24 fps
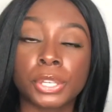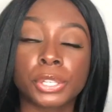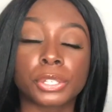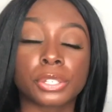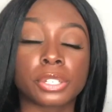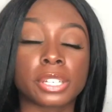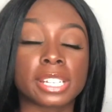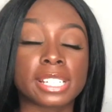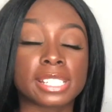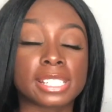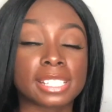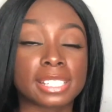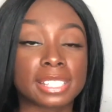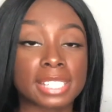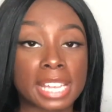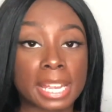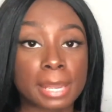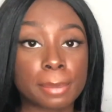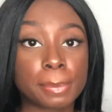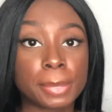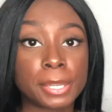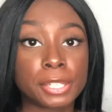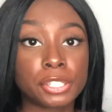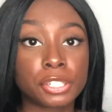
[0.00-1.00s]
You need to
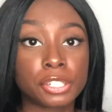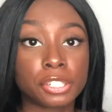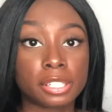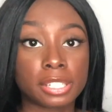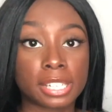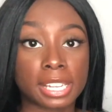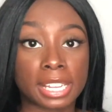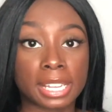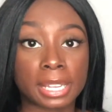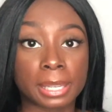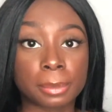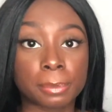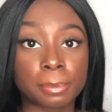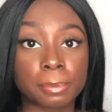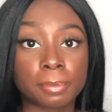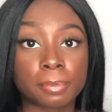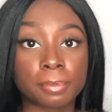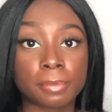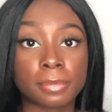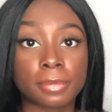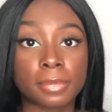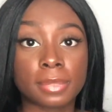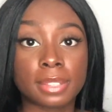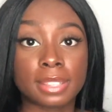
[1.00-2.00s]
type in your name
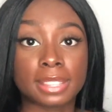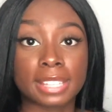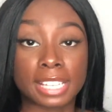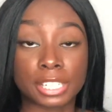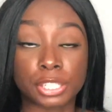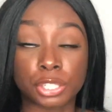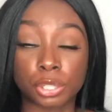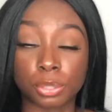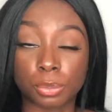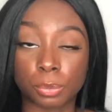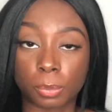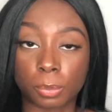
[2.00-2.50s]
that you